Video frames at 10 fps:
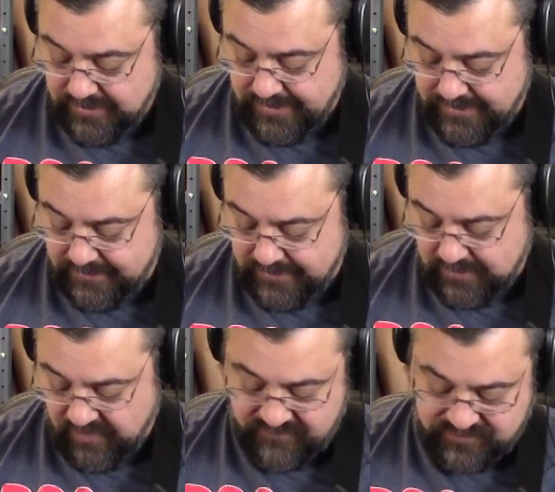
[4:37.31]
And
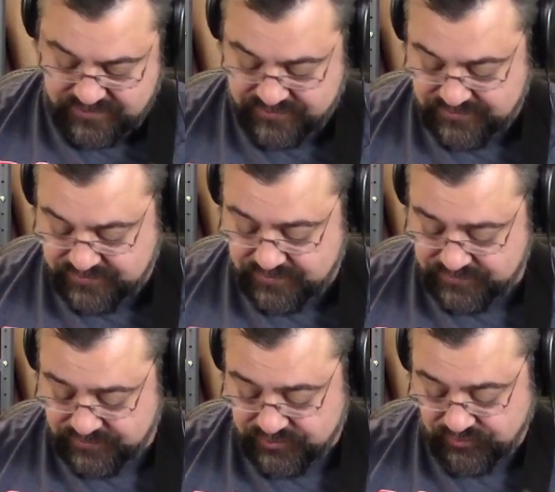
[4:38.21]
obviously this is
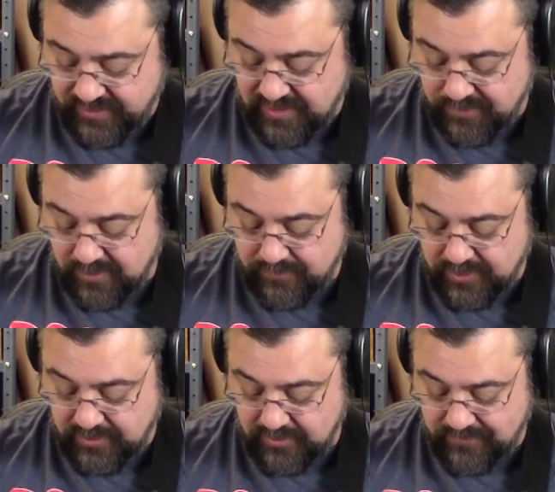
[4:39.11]
just a straight up
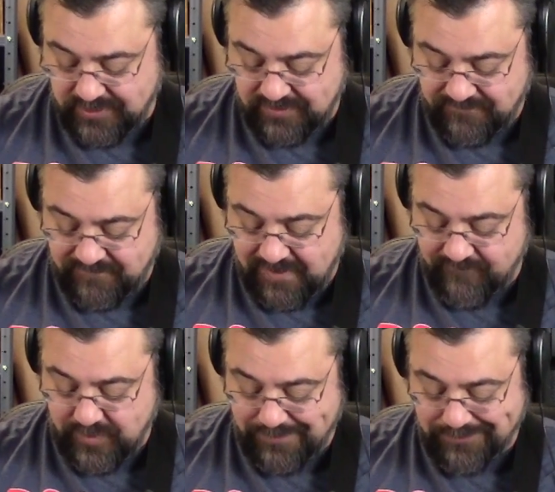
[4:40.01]
humbucker. Get the
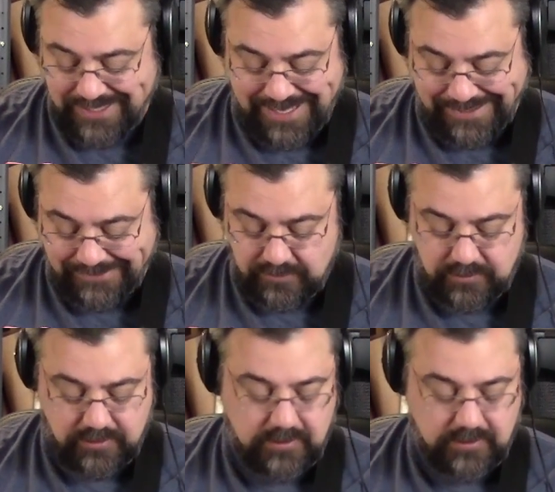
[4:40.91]
5-way blade.